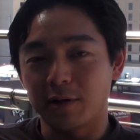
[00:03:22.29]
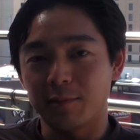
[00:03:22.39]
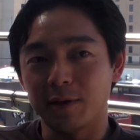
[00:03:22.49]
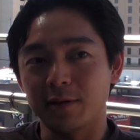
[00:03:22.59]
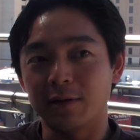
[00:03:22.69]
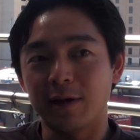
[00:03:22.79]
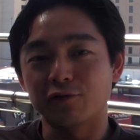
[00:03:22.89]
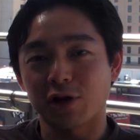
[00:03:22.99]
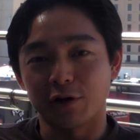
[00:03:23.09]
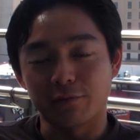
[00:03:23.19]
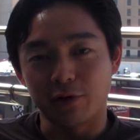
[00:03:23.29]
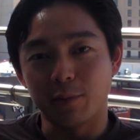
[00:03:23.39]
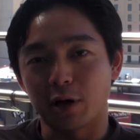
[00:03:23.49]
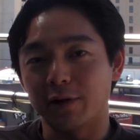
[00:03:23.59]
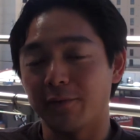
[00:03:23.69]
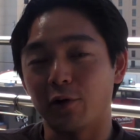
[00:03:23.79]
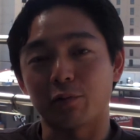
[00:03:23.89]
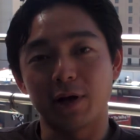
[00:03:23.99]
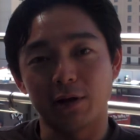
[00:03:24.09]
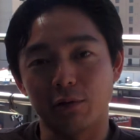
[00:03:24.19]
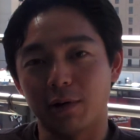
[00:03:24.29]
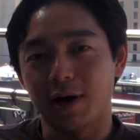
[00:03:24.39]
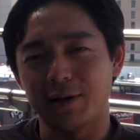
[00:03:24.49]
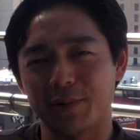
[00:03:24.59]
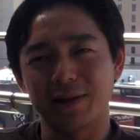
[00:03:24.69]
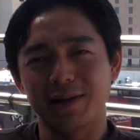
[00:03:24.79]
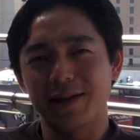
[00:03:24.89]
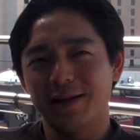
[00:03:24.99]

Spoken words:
I mean, they've tried a free model. They have a great UI, but